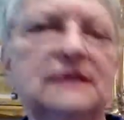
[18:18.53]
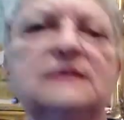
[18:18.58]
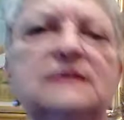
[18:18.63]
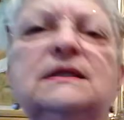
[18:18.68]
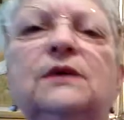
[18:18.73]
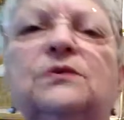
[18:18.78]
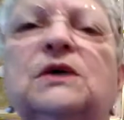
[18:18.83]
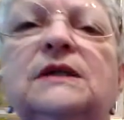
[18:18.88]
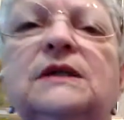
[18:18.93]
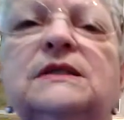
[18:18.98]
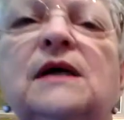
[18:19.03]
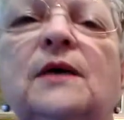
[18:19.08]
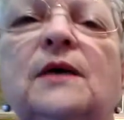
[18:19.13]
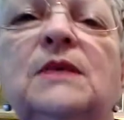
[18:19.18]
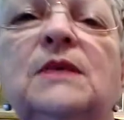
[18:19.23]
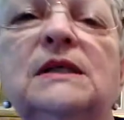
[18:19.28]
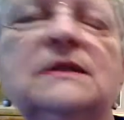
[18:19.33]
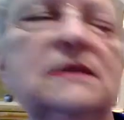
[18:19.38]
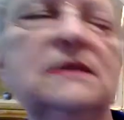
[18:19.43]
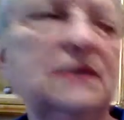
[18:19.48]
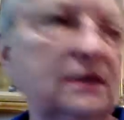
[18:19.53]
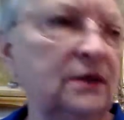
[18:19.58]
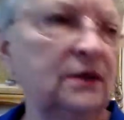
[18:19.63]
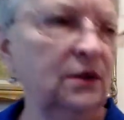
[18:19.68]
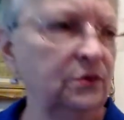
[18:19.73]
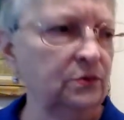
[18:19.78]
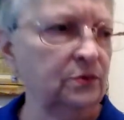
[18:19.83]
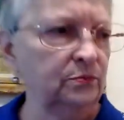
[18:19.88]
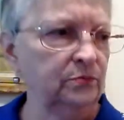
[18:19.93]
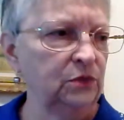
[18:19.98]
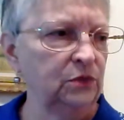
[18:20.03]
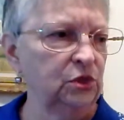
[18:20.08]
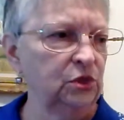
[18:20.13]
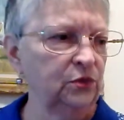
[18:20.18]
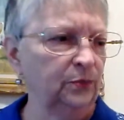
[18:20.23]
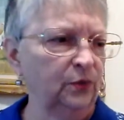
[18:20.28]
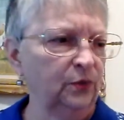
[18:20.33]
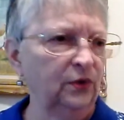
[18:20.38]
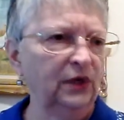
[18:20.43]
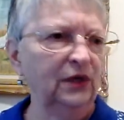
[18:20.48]
See what time is it? Oh, doing
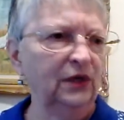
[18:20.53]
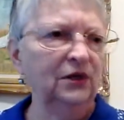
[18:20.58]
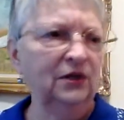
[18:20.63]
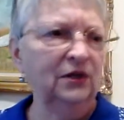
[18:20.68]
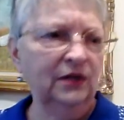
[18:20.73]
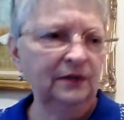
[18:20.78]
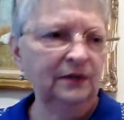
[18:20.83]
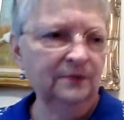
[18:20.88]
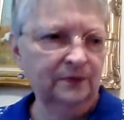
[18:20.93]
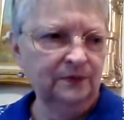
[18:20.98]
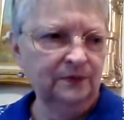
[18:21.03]
pretty good.